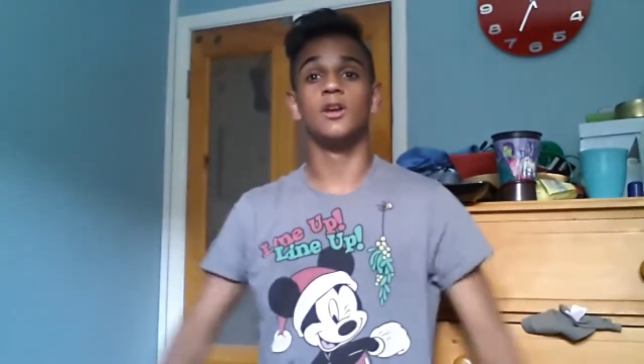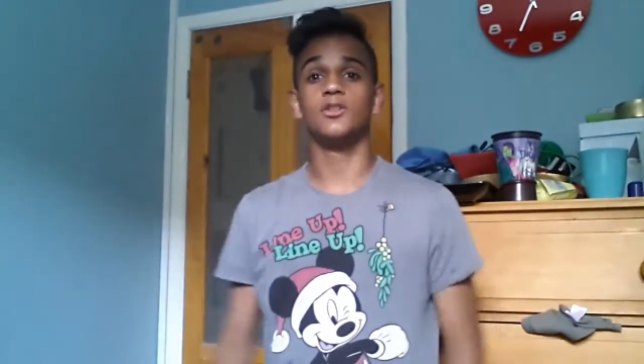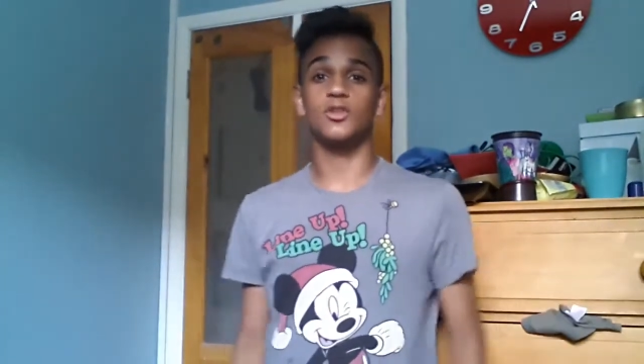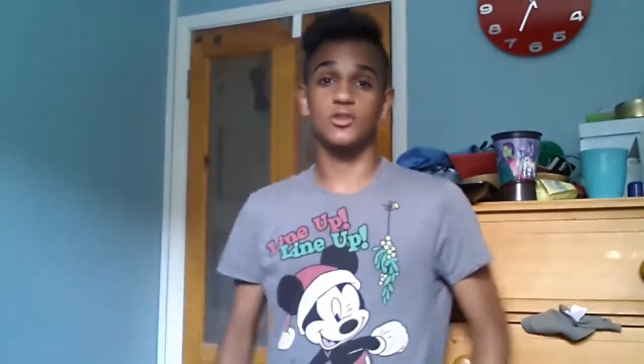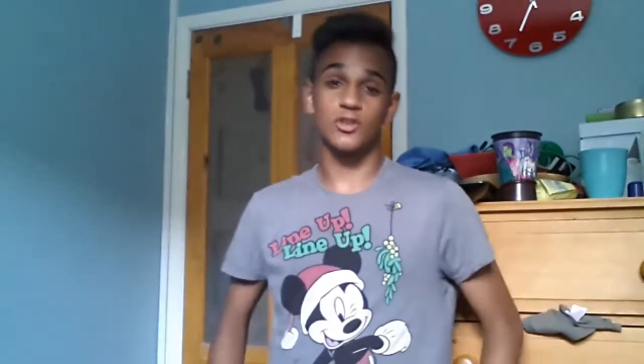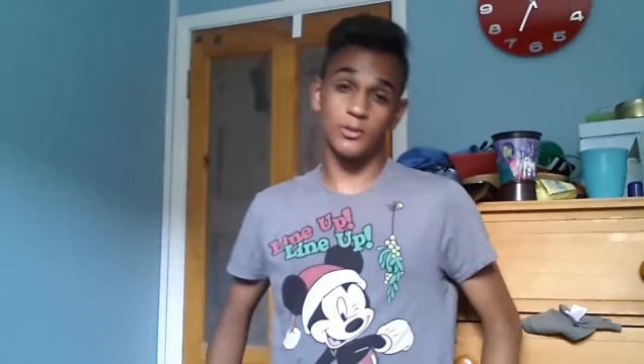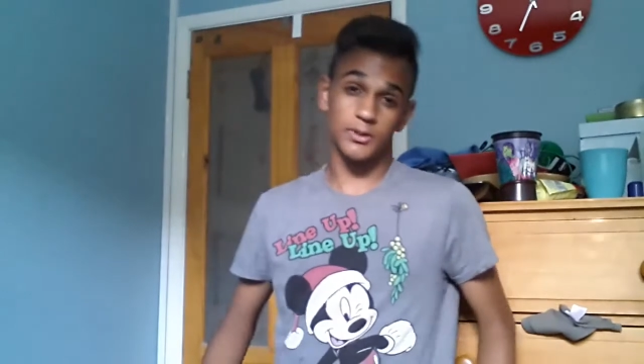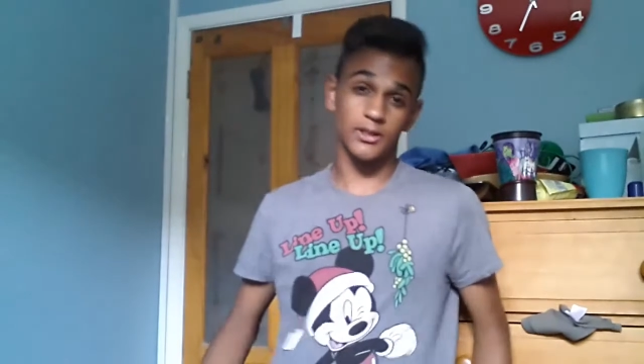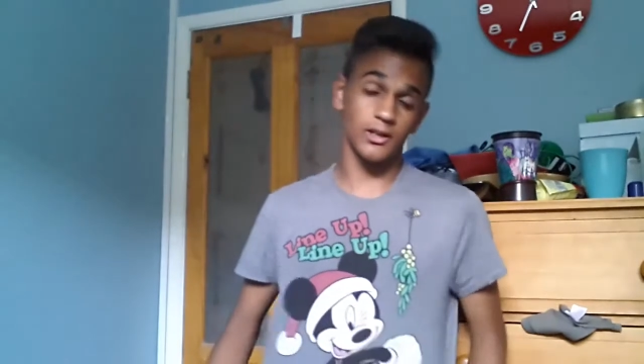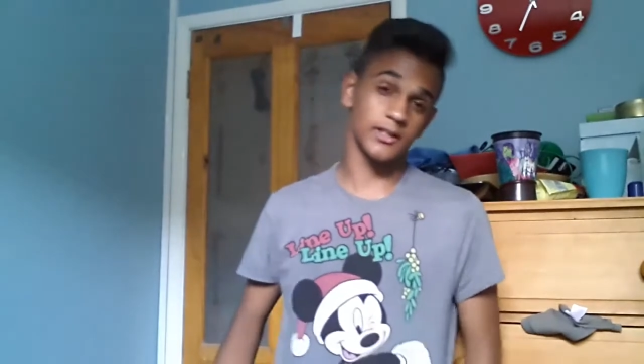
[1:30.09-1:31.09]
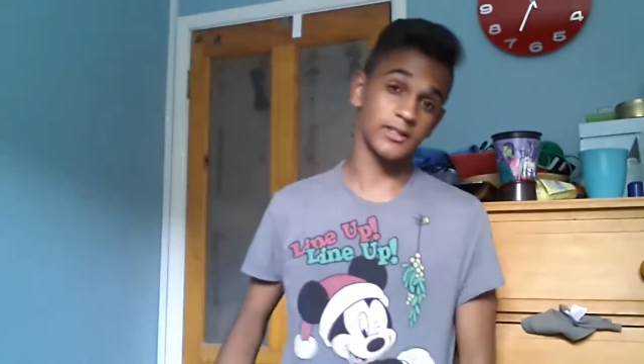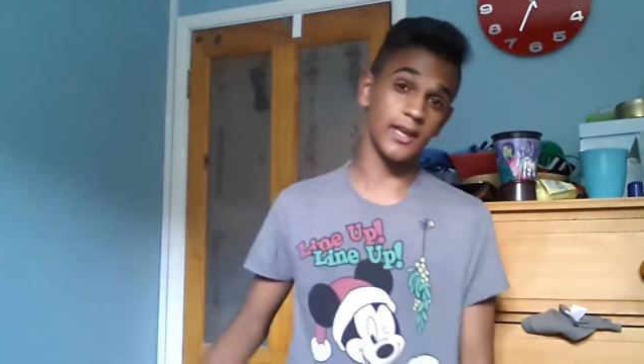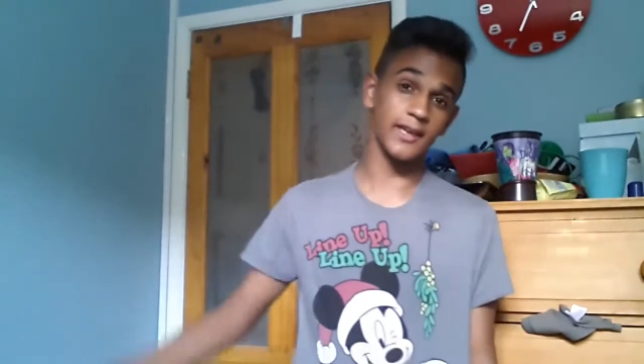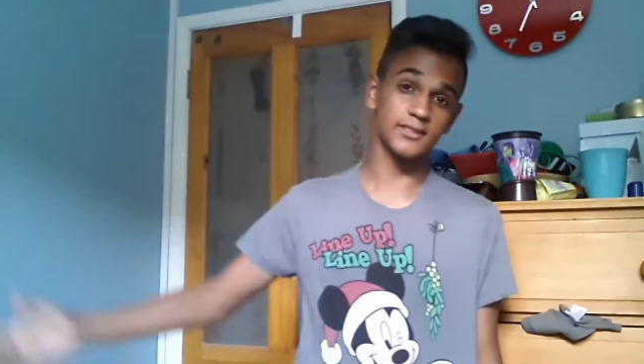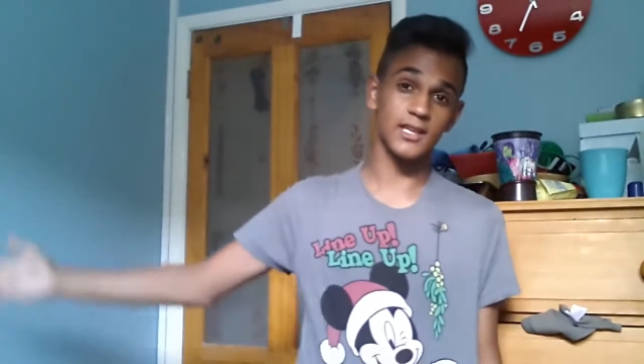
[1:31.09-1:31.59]
So it's going to be like
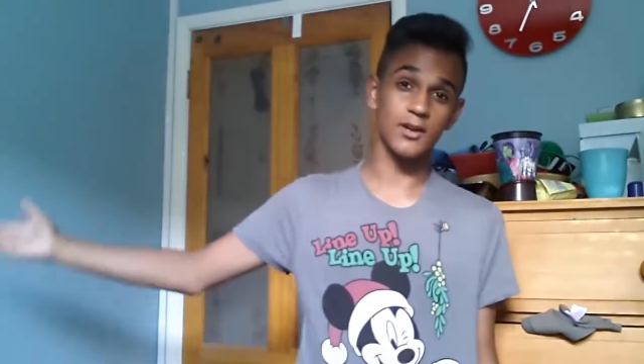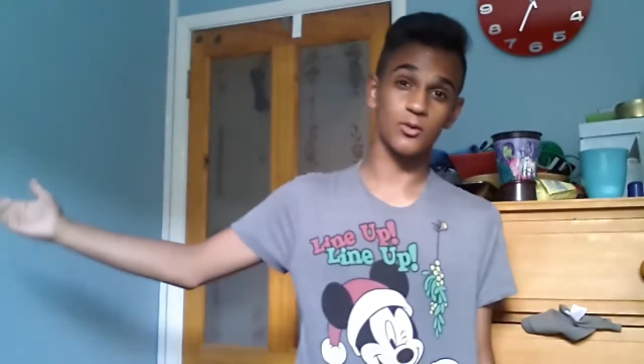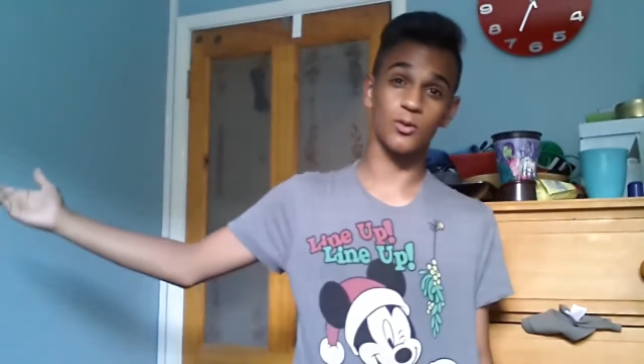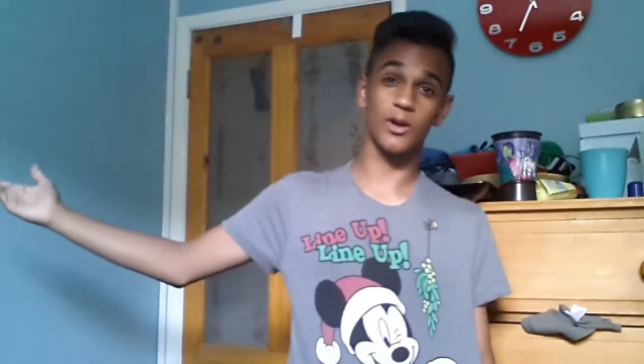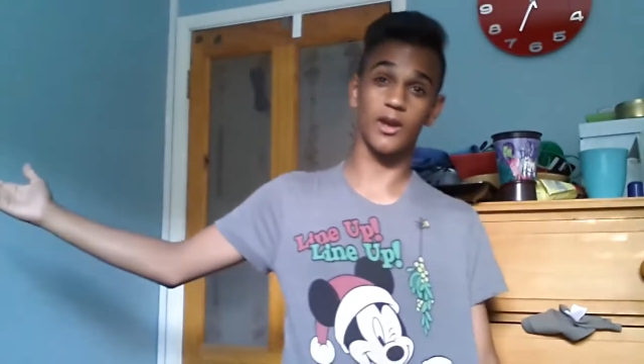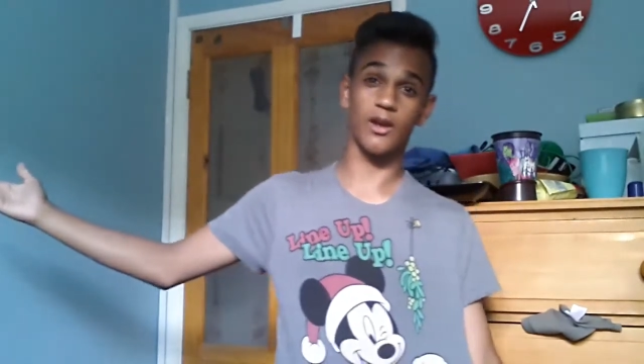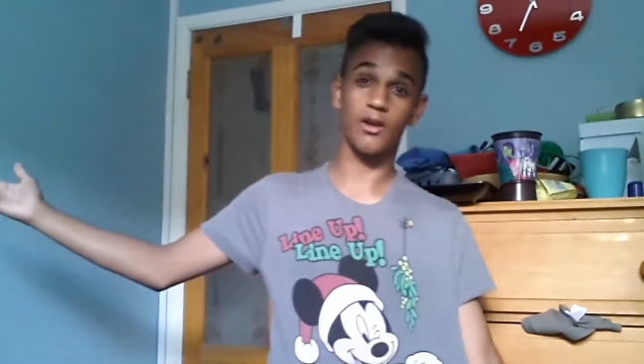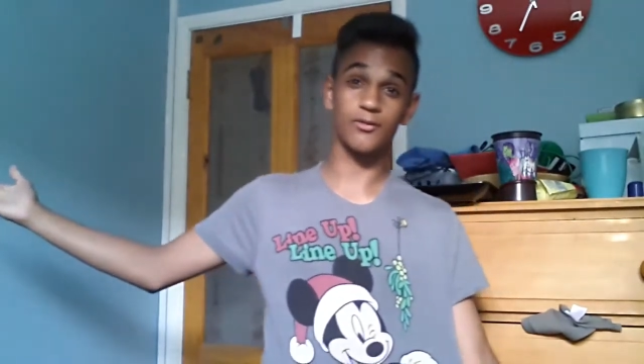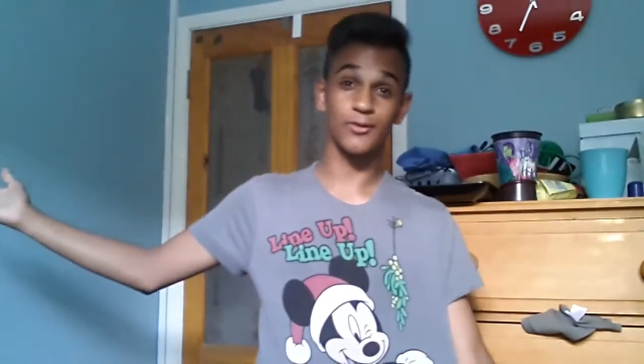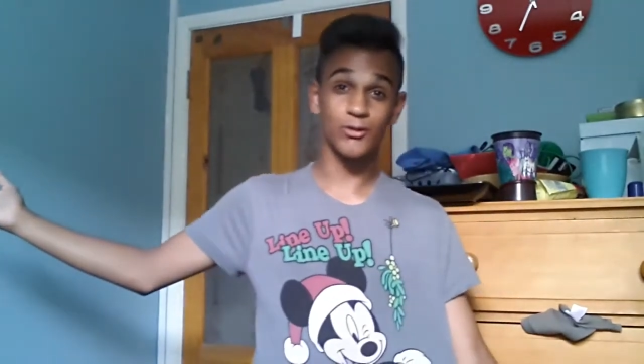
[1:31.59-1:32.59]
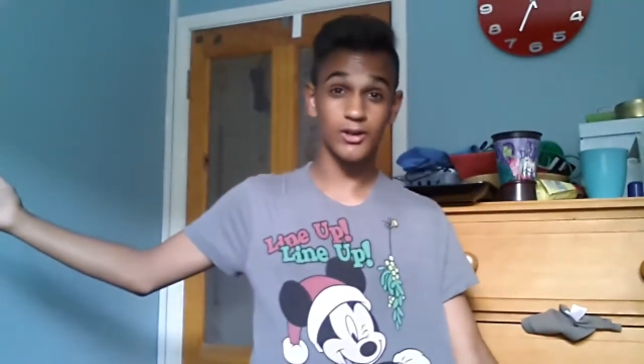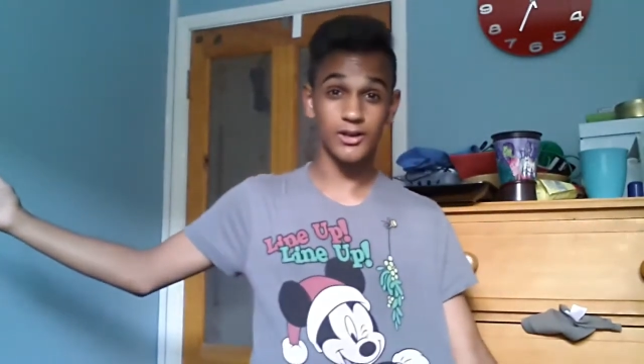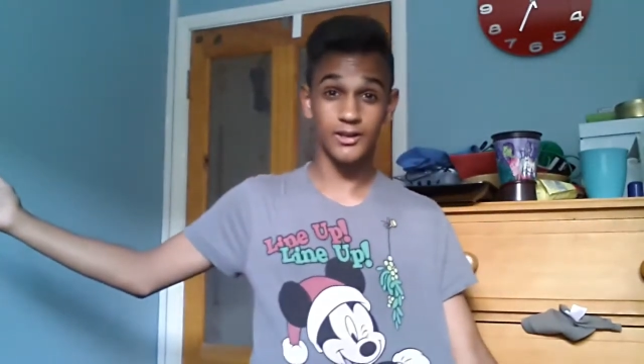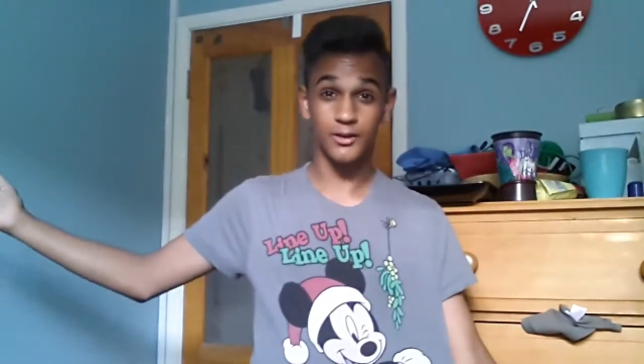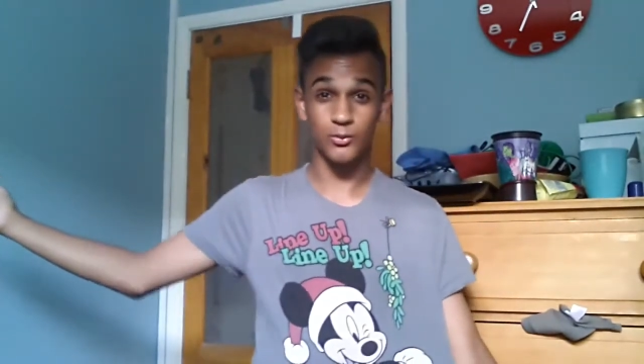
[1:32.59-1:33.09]
days out where I feel like
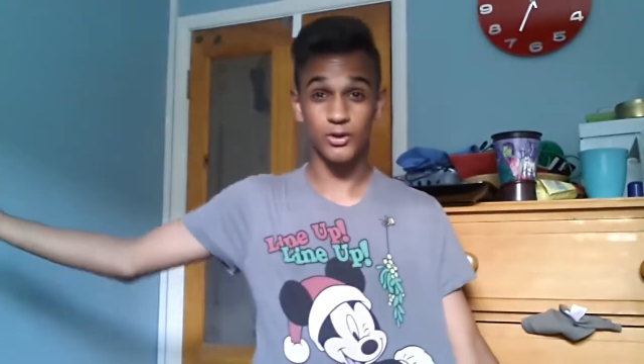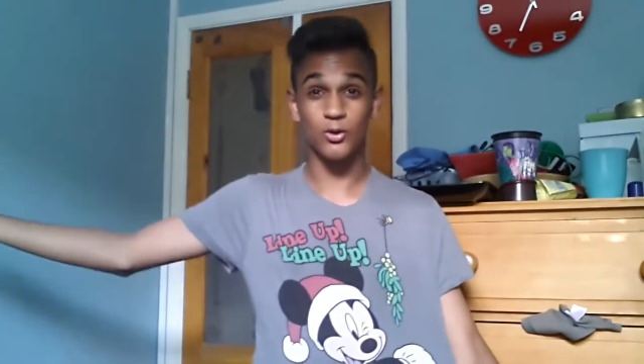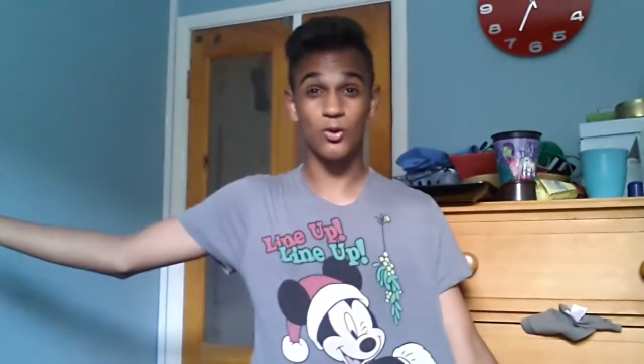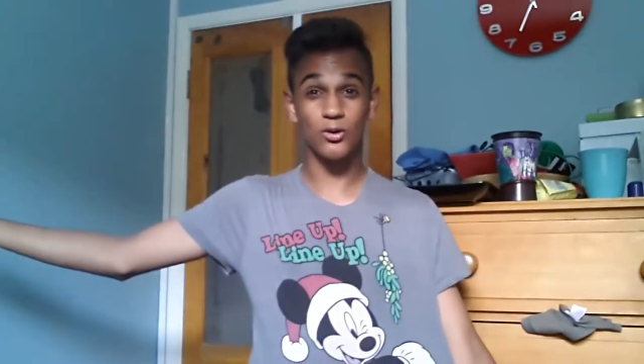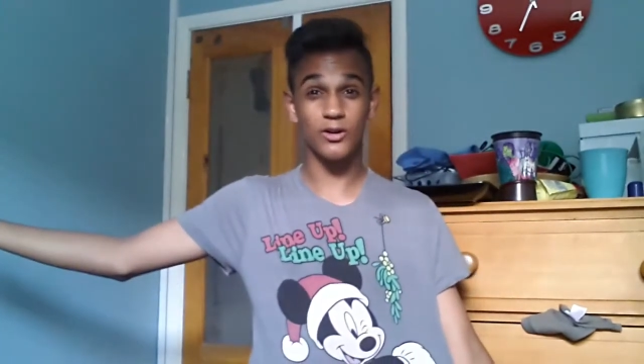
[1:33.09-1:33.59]
I can record,